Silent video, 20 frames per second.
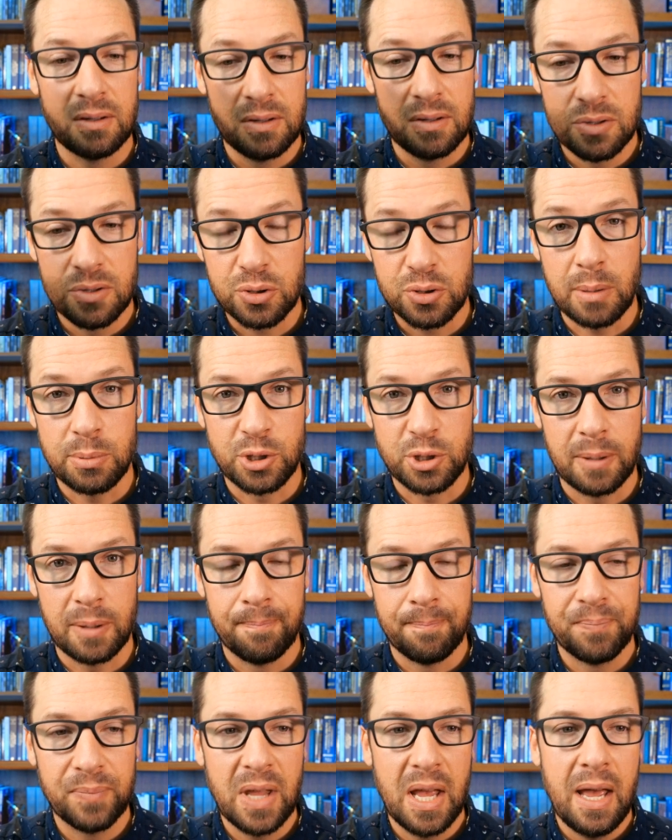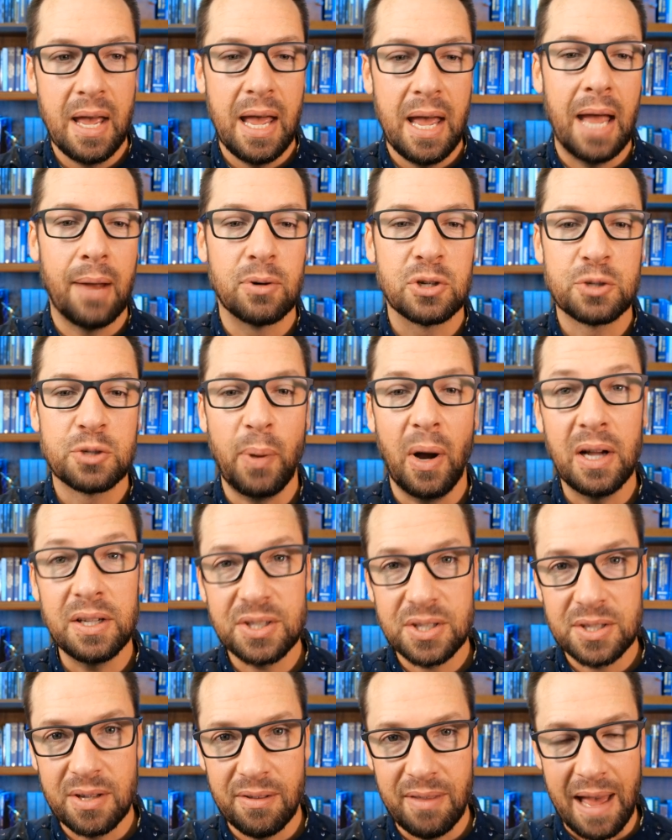Scripture. A
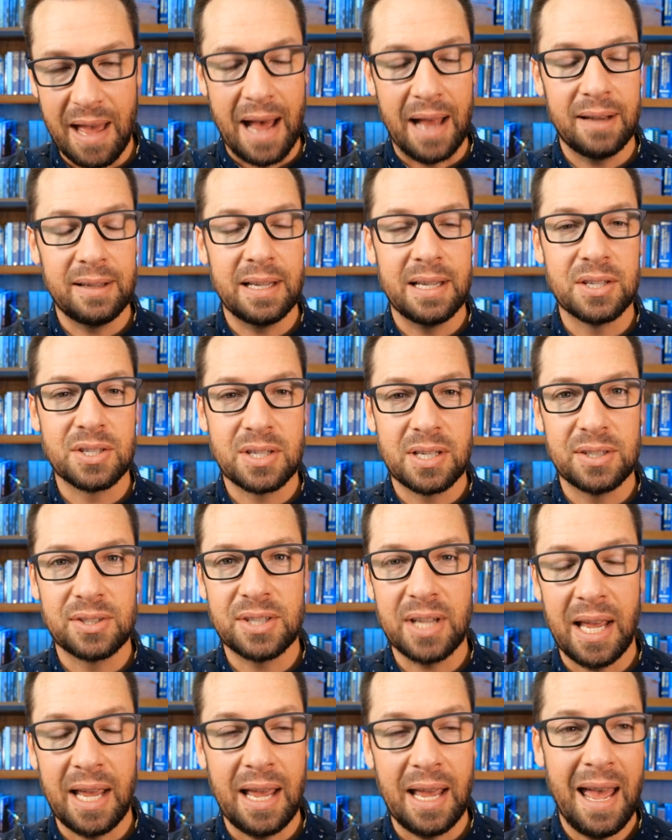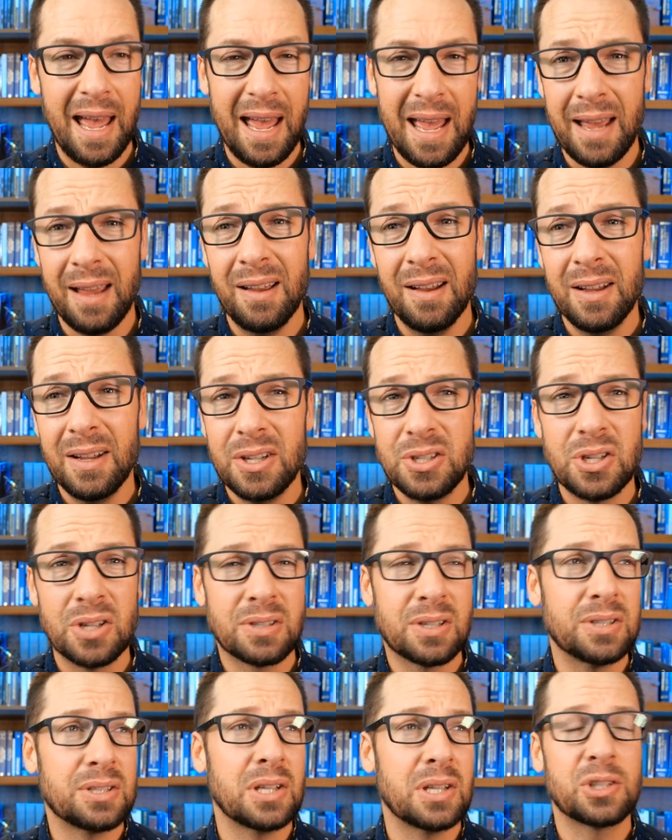response to that is to say, hey, just
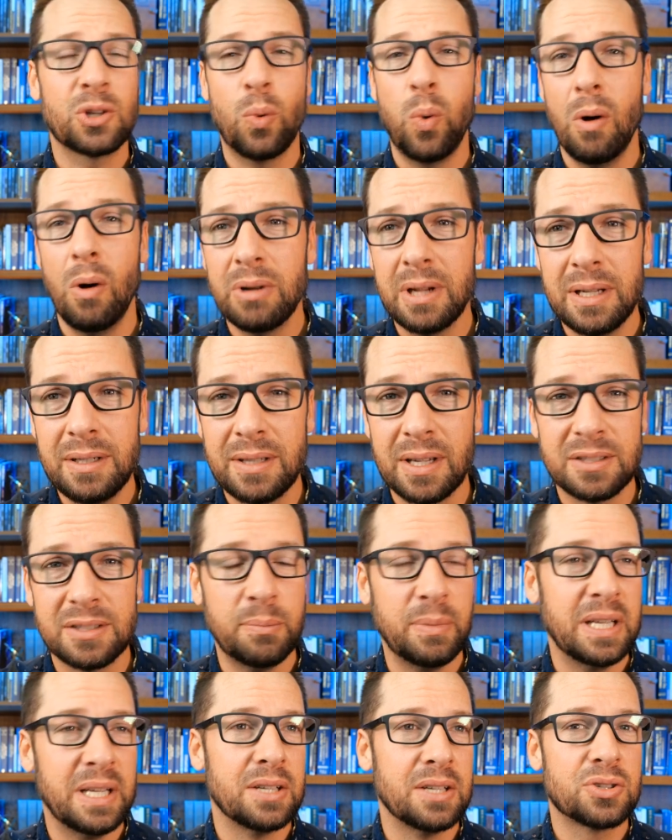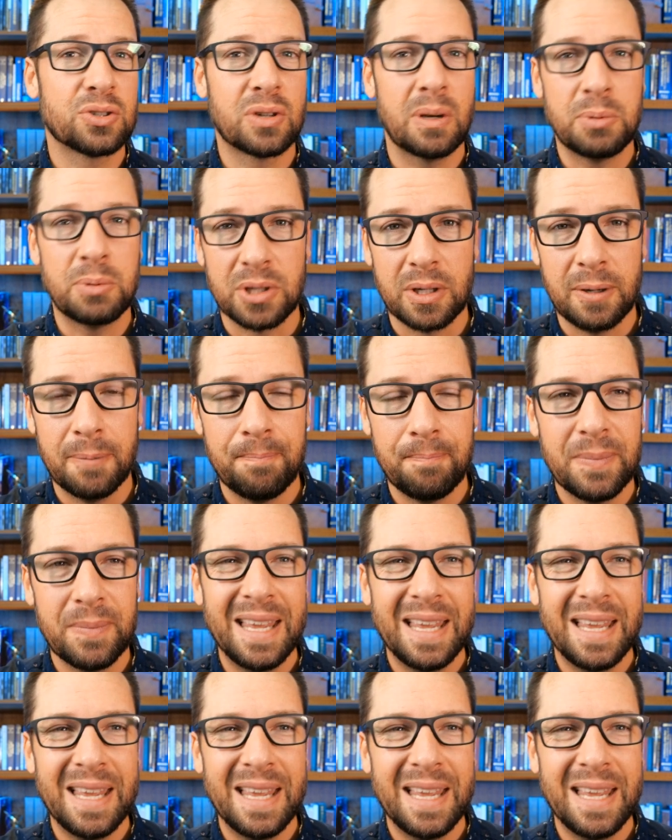because it's quoted doesn't mean it's scripture,